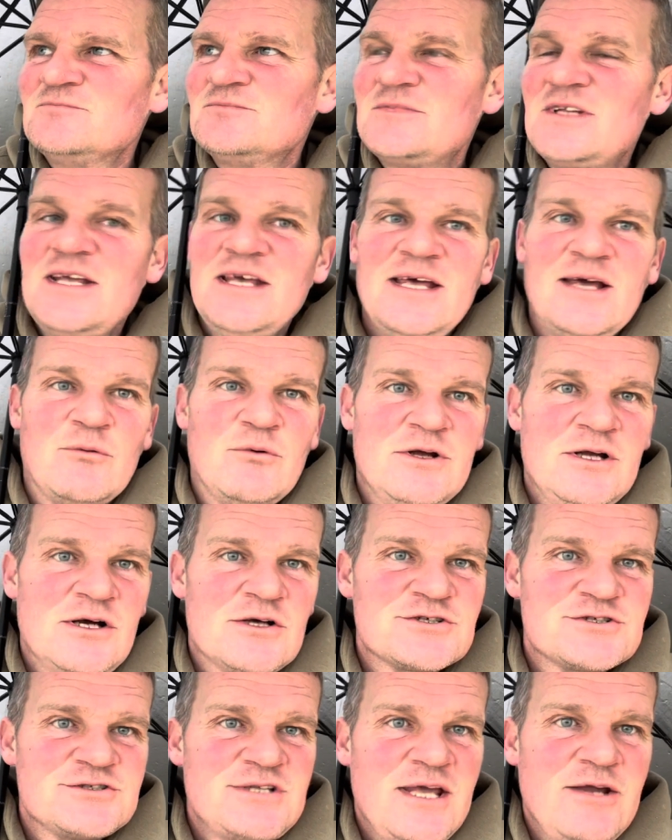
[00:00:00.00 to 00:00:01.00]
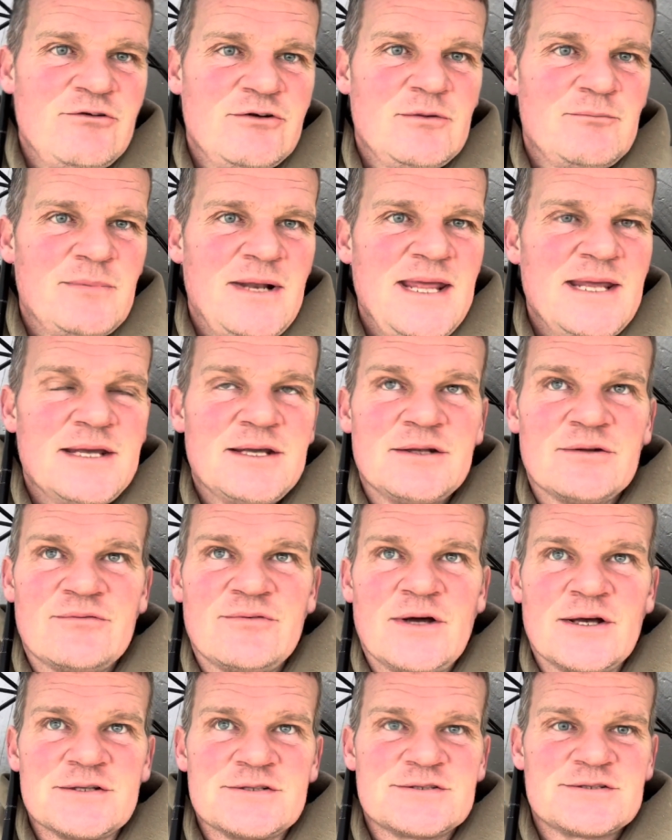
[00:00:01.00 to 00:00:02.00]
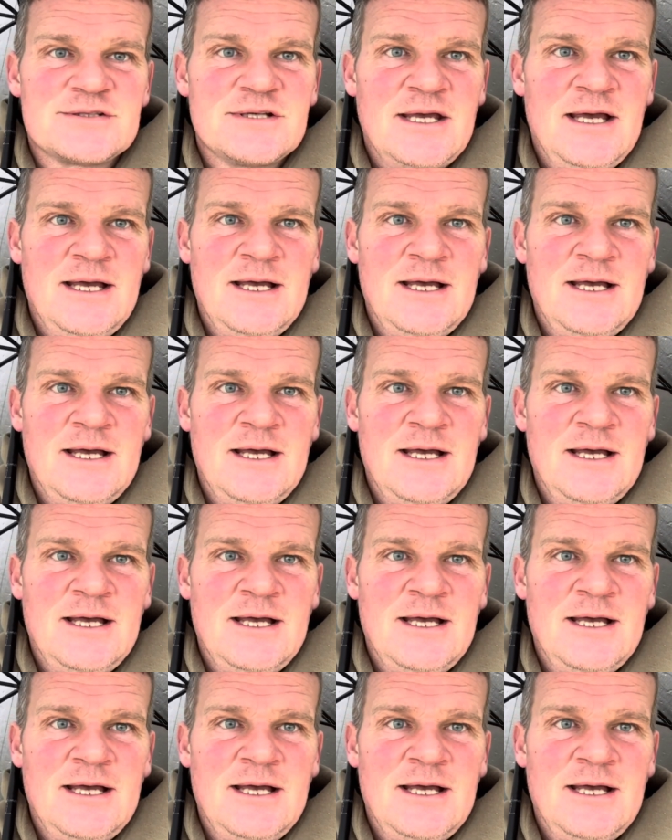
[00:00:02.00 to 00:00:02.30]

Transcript: yeah, we are staring a blank in the face.